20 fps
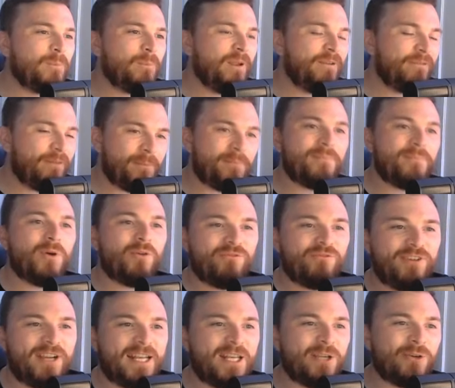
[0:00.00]
if I'm
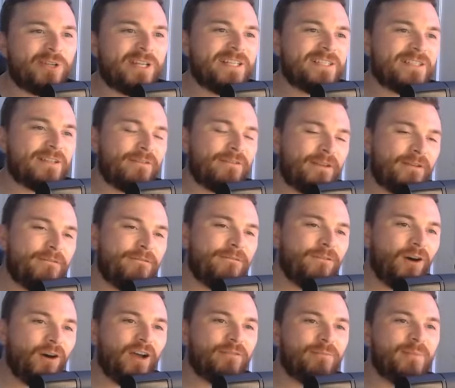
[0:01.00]
really honest, I think
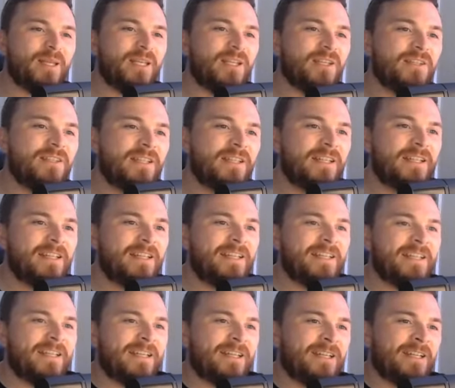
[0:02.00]
5 million
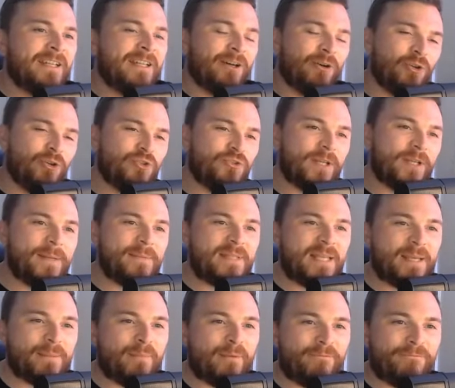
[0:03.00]
on Dream
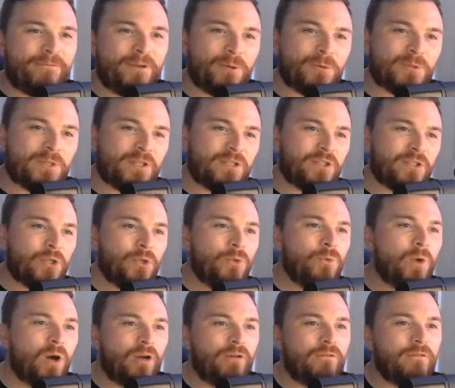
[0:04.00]
Team feels
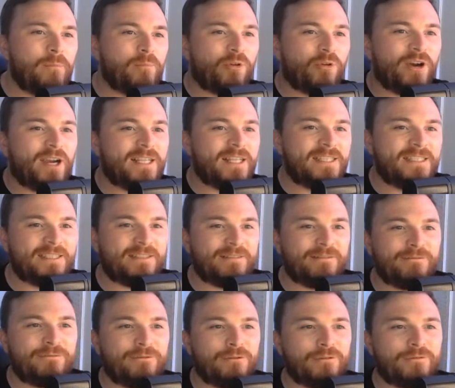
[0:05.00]
too overpriced
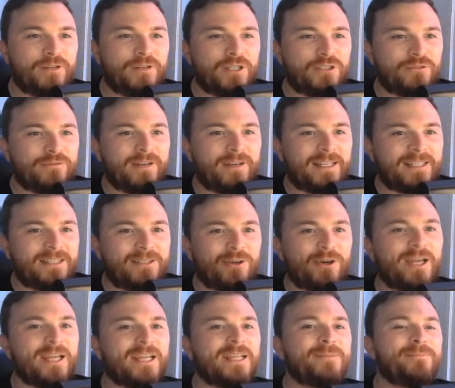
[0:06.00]
for Virgil van
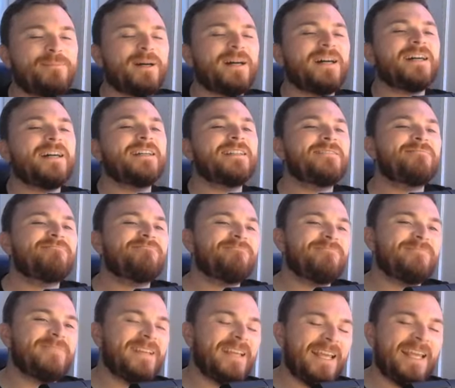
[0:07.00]
Dijk, but
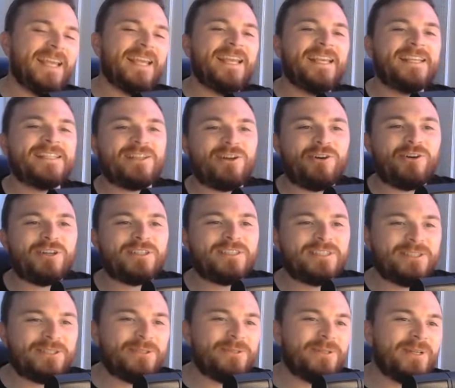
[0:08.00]
it's hard
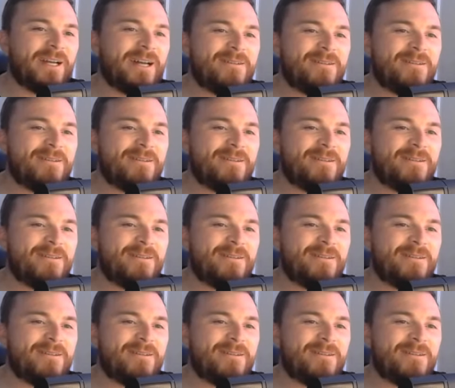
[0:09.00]
to